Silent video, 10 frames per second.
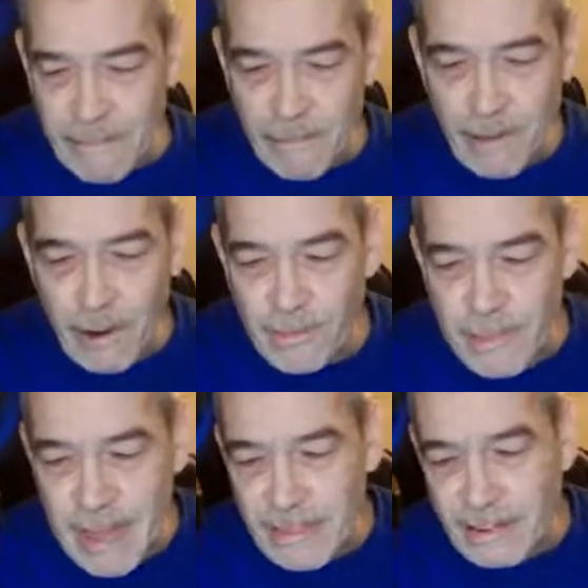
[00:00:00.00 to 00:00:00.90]
I'm going,
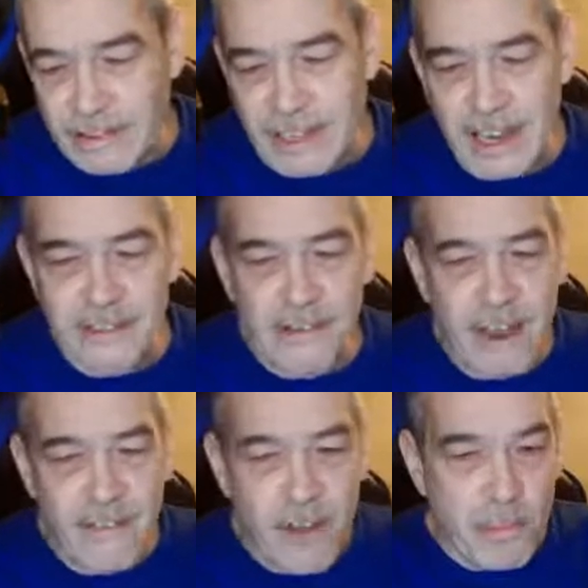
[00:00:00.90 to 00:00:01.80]
man. Those guys are
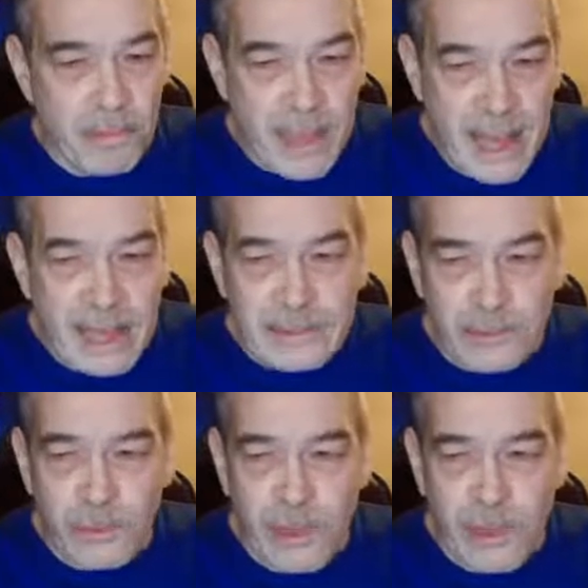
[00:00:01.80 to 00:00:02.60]
having a blast